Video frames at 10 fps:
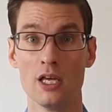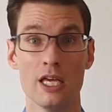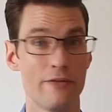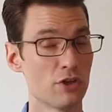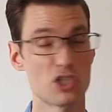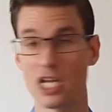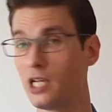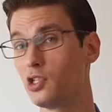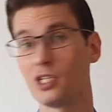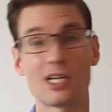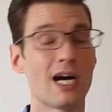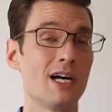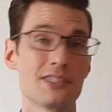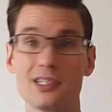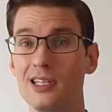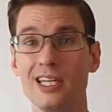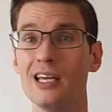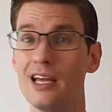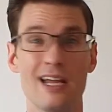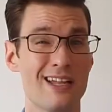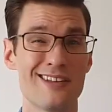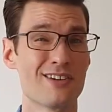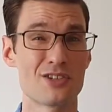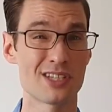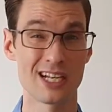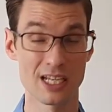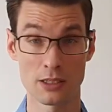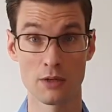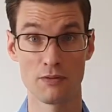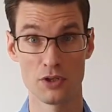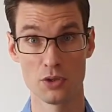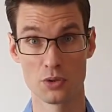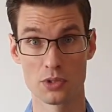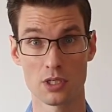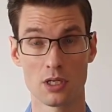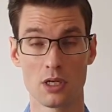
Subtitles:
If you're changing constantly, they're just going to get confused.